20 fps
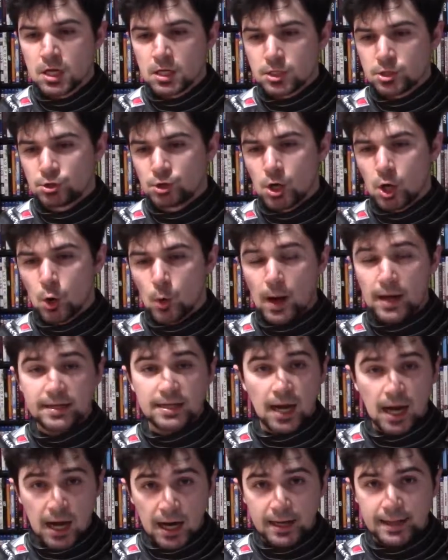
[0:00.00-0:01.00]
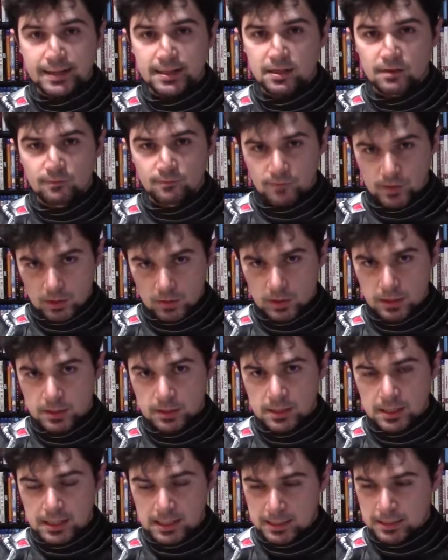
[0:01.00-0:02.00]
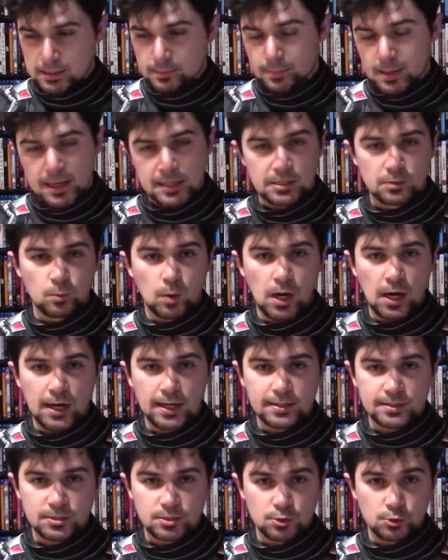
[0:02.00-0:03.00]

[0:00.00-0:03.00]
iconic villain in Pennywise,